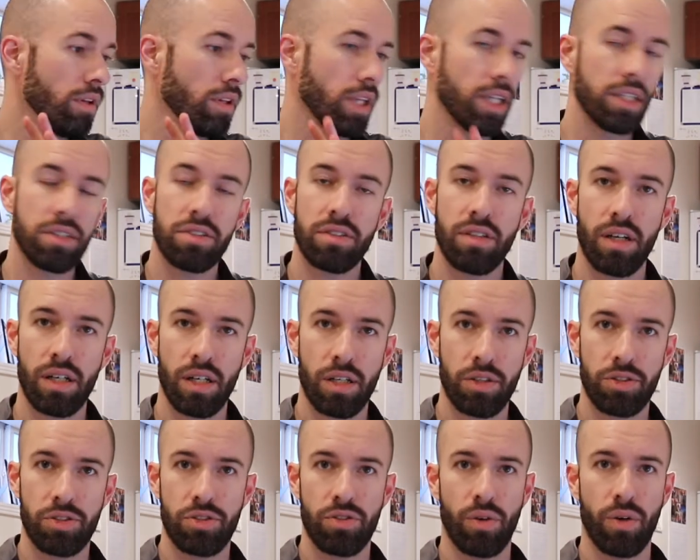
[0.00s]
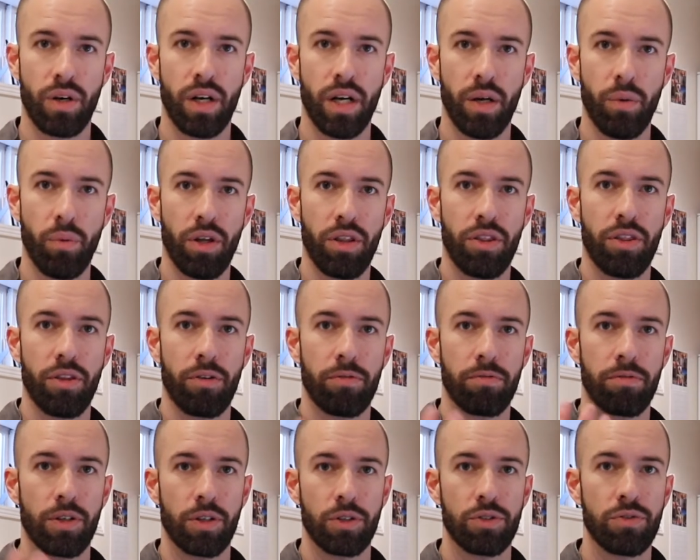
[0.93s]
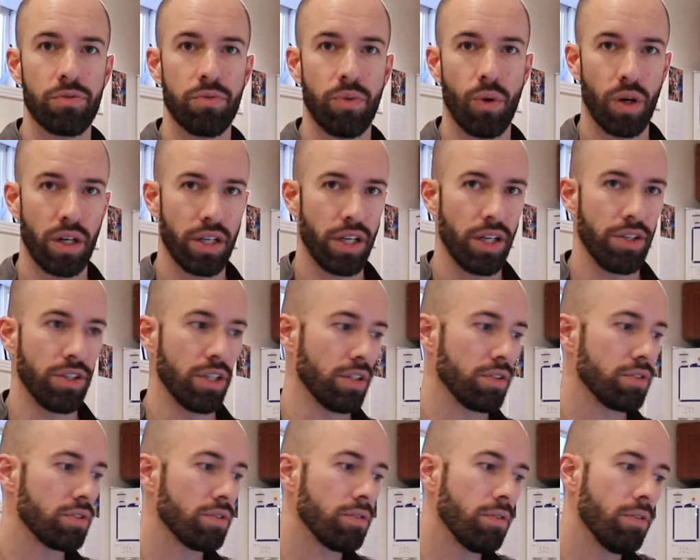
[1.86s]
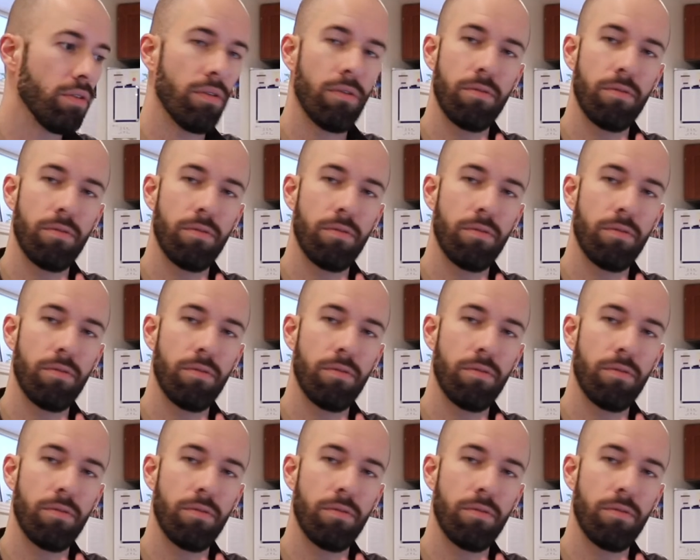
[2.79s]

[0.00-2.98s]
Let's start our story with the first 4 digits.